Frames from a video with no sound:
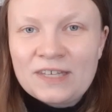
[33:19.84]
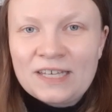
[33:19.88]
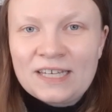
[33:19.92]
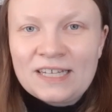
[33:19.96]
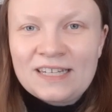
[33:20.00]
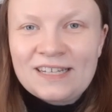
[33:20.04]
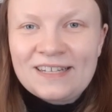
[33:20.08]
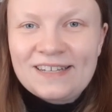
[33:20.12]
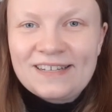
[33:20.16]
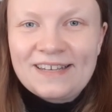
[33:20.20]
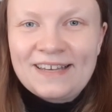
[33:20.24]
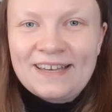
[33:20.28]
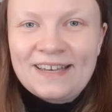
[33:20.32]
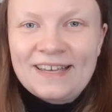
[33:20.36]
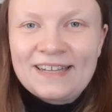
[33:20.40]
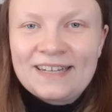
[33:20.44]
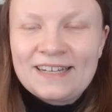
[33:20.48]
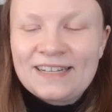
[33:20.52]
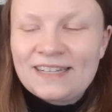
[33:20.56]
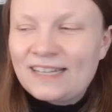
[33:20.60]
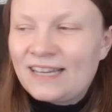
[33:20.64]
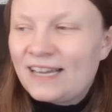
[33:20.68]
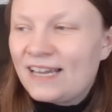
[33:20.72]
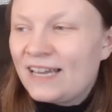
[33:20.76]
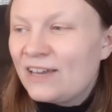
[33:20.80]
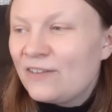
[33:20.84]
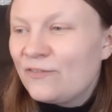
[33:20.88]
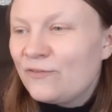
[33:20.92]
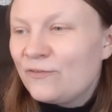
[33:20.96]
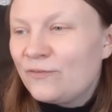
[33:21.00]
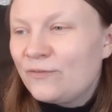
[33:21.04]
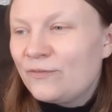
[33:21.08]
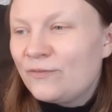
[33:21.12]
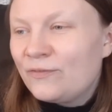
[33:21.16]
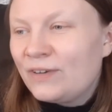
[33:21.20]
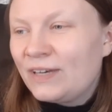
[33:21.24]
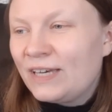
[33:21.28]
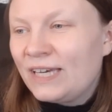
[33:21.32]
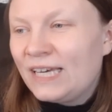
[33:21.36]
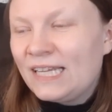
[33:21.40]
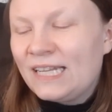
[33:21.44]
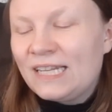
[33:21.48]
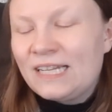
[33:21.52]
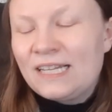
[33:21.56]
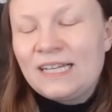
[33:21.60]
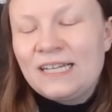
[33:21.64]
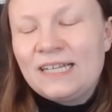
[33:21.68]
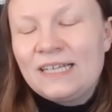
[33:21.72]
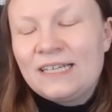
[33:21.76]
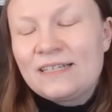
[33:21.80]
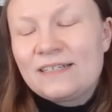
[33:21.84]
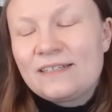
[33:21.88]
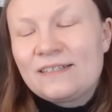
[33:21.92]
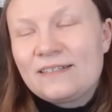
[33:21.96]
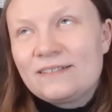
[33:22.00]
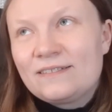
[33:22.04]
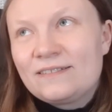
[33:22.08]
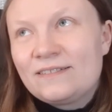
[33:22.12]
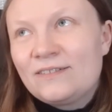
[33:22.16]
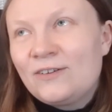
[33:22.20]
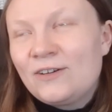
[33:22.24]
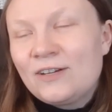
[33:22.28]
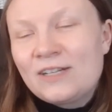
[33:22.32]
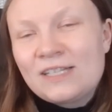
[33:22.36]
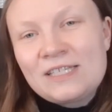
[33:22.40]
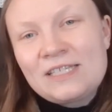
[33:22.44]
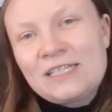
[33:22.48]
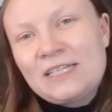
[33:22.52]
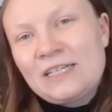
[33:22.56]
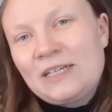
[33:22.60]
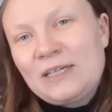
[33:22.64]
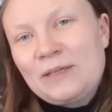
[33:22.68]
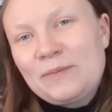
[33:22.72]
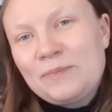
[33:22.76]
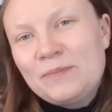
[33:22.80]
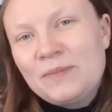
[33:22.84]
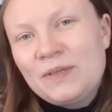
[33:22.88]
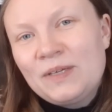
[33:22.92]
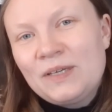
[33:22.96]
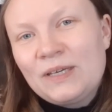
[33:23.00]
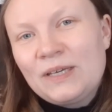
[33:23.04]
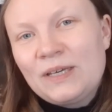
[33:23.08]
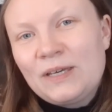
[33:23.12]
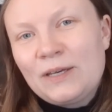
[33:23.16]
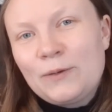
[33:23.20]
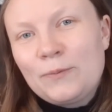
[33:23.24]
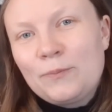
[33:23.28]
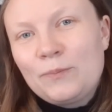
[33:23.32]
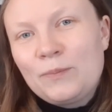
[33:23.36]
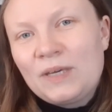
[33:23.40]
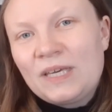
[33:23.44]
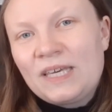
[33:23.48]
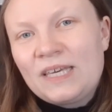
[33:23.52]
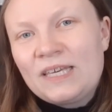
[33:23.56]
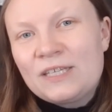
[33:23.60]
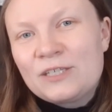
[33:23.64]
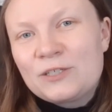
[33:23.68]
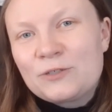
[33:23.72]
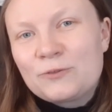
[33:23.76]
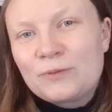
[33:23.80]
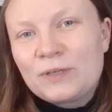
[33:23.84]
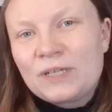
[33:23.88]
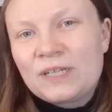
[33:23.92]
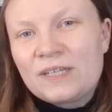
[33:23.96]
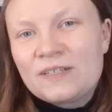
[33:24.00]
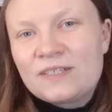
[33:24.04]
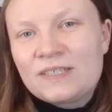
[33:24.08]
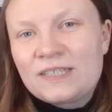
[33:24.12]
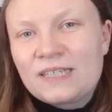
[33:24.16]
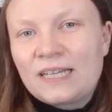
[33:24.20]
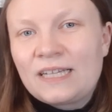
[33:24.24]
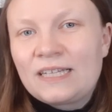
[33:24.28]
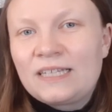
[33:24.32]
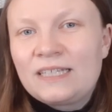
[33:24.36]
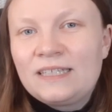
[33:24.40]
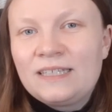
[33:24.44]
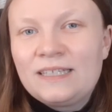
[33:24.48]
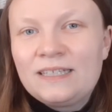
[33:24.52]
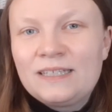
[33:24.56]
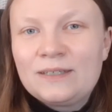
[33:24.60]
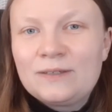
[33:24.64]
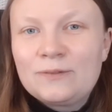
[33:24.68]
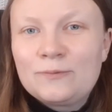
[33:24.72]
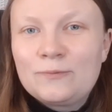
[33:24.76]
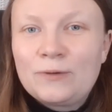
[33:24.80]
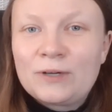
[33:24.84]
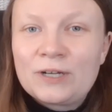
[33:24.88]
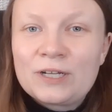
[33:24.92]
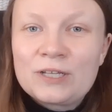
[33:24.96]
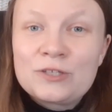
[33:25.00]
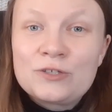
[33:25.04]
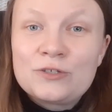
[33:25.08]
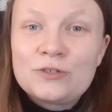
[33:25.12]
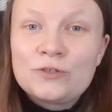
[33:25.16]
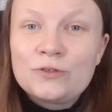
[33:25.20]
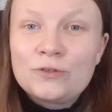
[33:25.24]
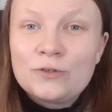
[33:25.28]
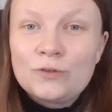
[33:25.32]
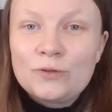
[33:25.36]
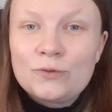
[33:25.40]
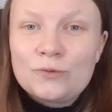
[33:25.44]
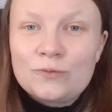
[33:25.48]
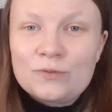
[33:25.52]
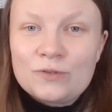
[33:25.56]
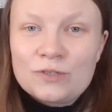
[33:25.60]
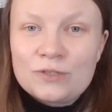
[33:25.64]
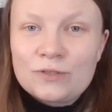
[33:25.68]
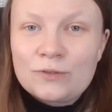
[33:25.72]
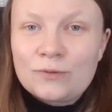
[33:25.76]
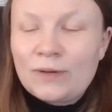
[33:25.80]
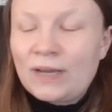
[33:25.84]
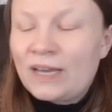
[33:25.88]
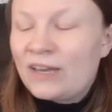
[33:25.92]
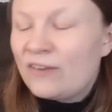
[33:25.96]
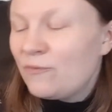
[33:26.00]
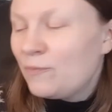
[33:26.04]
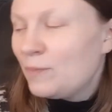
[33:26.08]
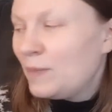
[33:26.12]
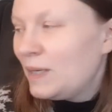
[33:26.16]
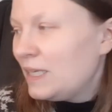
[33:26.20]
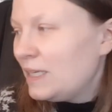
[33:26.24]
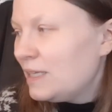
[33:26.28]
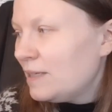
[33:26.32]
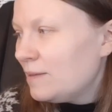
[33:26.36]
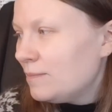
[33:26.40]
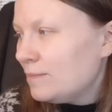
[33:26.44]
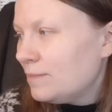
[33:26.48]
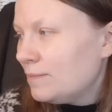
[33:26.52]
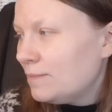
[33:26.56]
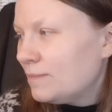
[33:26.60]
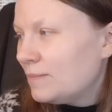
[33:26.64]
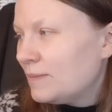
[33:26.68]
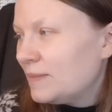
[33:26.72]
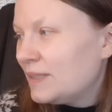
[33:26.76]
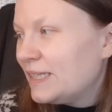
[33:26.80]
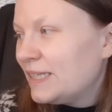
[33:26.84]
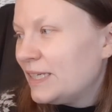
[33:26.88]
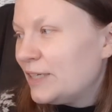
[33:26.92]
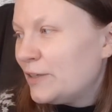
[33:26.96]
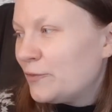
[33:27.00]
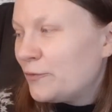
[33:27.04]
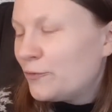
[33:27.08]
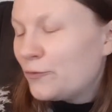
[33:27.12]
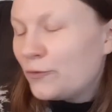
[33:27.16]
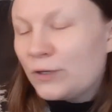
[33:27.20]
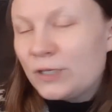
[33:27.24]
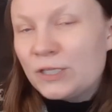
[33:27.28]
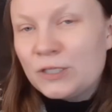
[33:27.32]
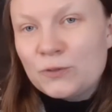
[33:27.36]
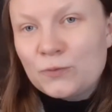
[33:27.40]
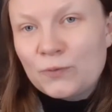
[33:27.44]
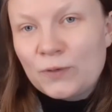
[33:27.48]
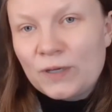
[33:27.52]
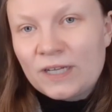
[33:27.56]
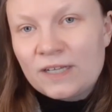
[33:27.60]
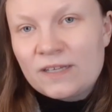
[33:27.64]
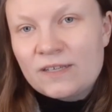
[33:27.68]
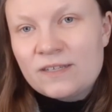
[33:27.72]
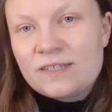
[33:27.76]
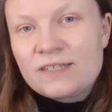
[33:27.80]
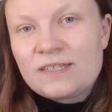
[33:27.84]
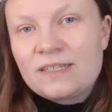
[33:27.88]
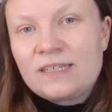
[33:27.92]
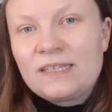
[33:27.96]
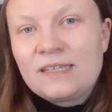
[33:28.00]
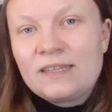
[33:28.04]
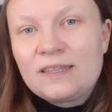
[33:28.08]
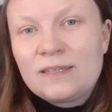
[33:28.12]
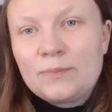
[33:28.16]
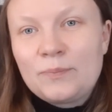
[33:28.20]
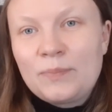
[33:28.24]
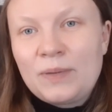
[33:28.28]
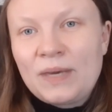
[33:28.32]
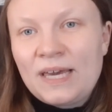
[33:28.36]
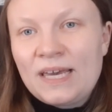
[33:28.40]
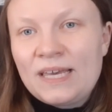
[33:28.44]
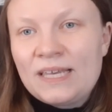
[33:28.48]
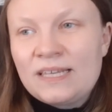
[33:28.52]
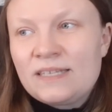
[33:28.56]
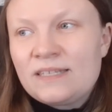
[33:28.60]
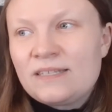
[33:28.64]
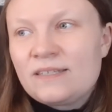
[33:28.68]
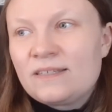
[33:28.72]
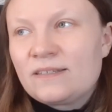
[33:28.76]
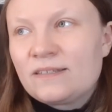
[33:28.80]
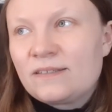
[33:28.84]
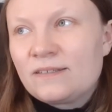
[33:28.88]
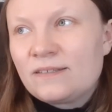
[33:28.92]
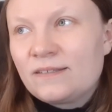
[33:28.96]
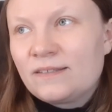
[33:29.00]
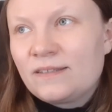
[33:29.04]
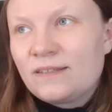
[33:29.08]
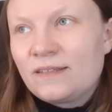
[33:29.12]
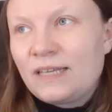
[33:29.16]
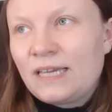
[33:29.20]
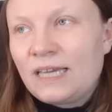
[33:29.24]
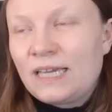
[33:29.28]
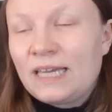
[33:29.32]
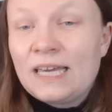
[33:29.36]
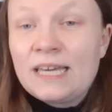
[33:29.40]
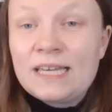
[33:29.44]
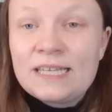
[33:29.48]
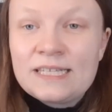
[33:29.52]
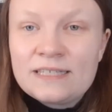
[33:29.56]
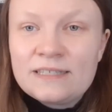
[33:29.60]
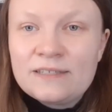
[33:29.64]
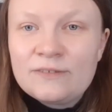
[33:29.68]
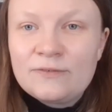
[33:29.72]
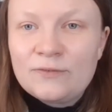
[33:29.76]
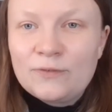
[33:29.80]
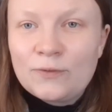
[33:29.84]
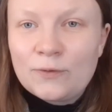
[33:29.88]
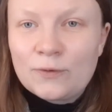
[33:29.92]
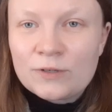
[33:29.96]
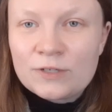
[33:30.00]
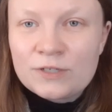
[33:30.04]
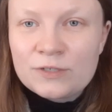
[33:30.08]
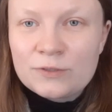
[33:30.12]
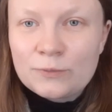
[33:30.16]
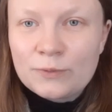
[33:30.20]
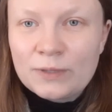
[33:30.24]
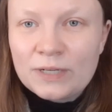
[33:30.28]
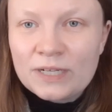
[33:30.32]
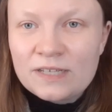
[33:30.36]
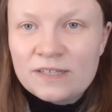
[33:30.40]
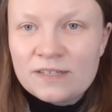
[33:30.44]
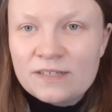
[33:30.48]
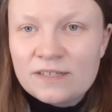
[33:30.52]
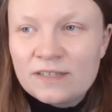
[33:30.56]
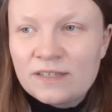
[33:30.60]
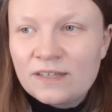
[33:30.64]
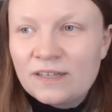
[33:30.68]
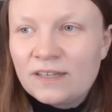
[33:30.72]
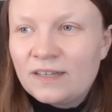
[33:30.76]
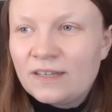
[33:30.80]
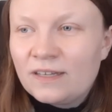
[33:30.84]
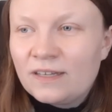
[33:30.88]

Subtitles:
that, and I have had a hard time making sweaters that he wanted to use. So I have made him 3 sweaters in the past. Actually 4 sweaters.